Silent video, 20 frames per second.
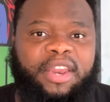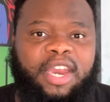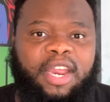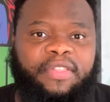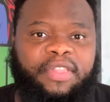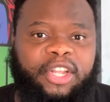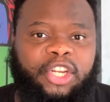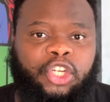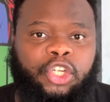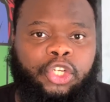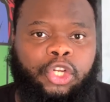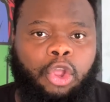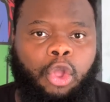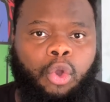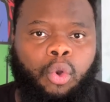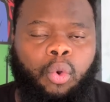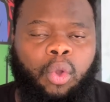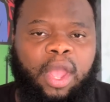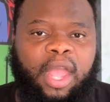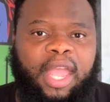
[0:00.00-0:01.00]
the
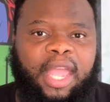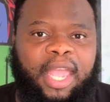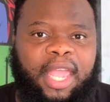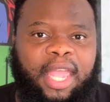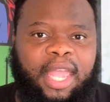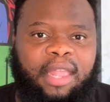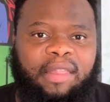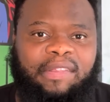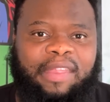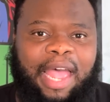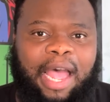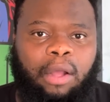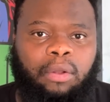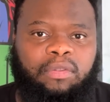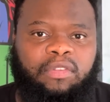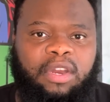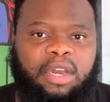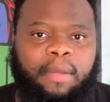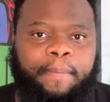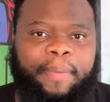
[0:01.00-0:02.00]
show is
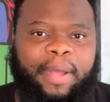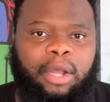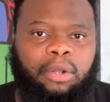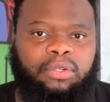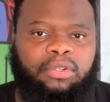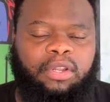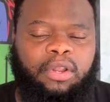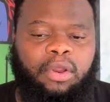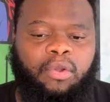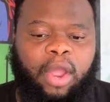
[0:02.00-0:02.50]
out and about.